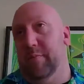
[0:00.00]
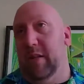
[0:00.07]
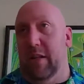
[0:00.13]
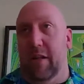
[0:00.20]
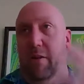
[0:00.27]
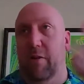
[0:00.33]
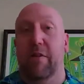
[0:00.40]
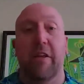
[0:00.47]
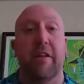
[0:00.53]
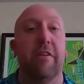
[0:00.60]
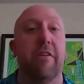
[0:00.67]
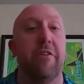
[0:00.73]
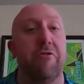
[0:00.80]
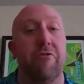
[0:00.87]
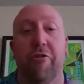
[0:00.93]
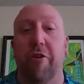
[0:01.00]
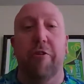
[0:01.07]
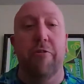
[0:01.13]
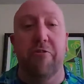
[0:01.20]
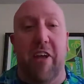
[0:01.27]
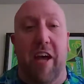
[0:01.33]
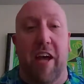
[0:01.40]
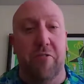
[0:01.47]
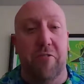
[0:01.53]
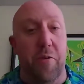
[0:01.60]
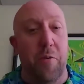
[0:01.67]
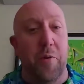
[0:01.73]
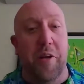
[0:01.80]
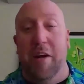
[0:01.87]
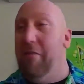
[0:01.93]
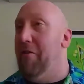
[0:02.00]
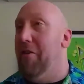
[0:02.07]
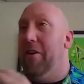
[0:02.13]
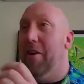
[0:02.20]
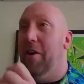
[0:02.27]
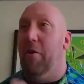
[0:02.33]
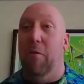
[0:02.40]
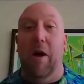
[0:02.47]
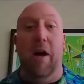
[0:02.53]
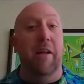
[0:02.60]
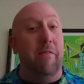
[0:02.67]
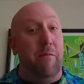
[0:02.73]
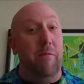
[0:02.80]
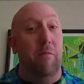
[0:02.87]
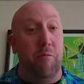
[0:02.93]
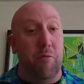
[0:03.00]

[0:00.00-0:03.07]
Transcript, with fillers: you know, Linda and Joe's house or whatever, you go, well,